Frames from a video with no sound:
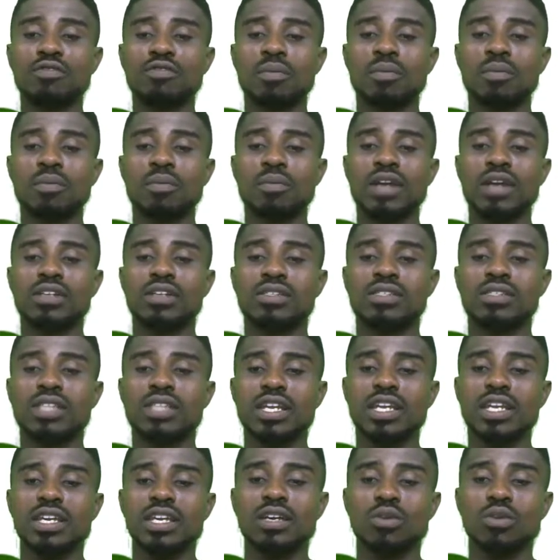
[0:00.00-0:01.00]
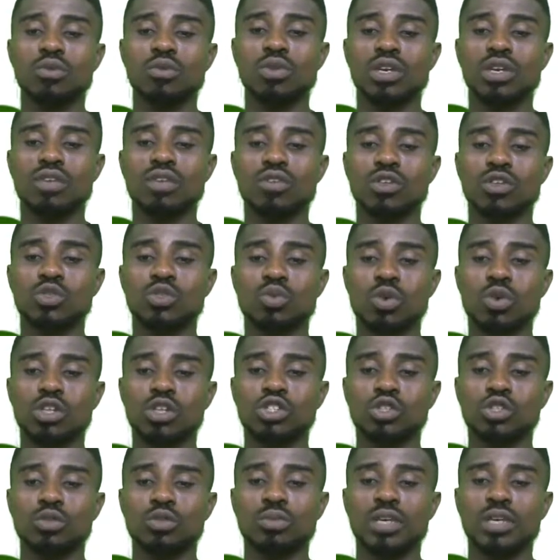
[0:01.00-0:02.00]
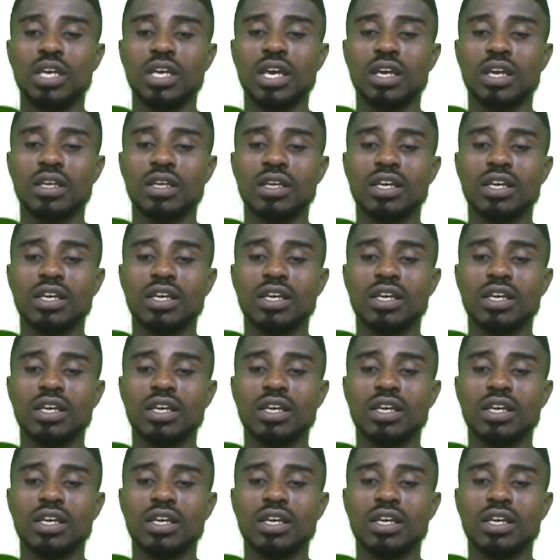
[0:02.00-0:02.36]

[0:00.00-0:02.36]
minus 3 will give us what should be here.